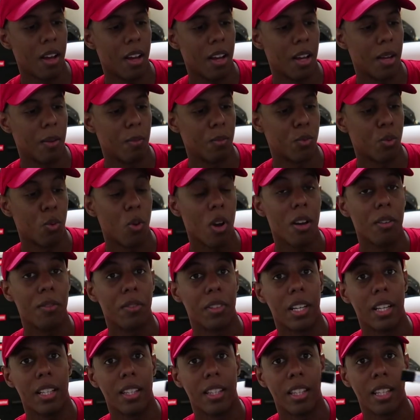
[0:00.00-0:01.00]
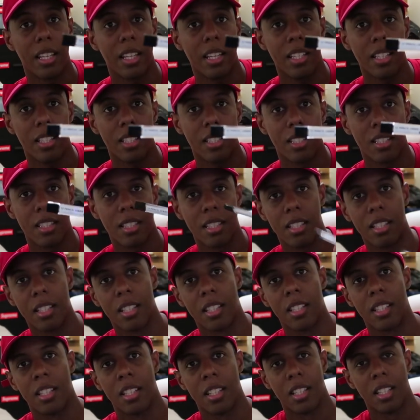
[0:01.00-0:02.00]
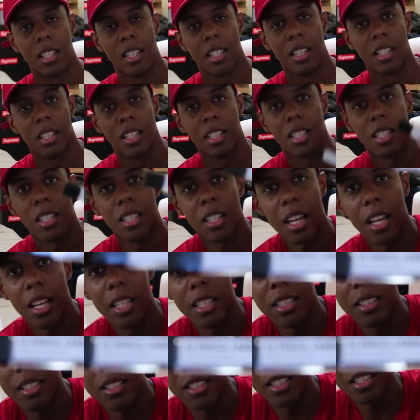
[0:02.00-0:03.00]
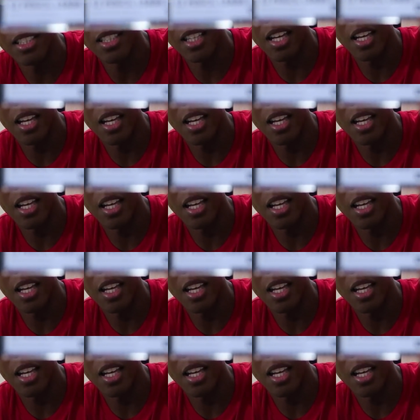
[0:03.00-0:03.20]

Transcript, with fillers: um, 12 lead leads. You guys can see